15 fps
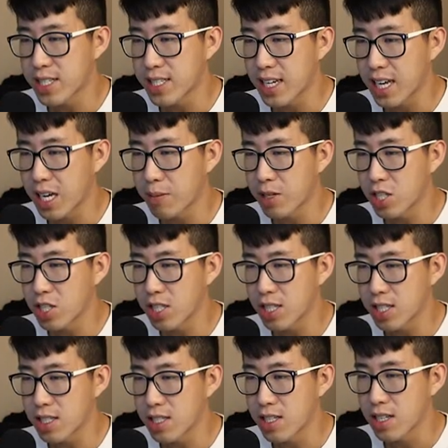
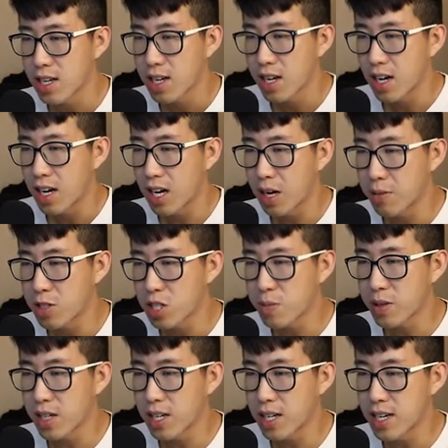ABGs, uh, just
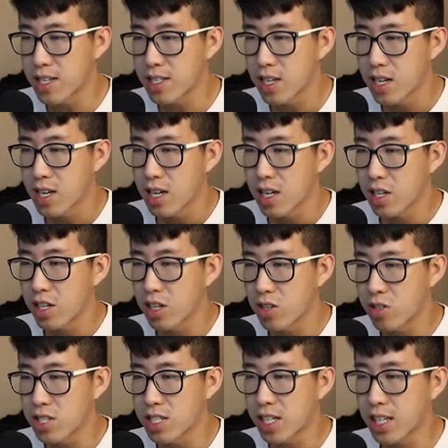because you know,
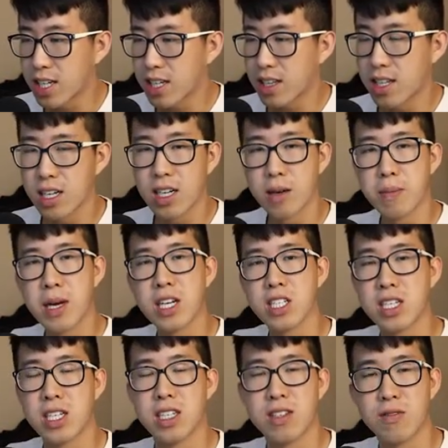sticking the
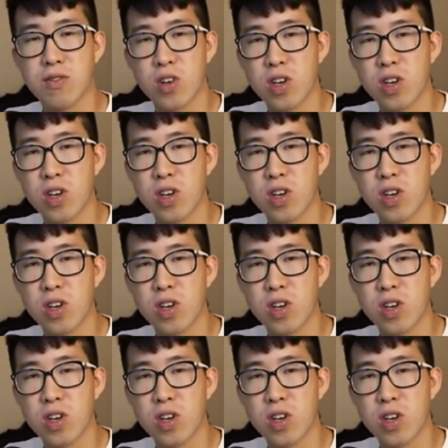patient very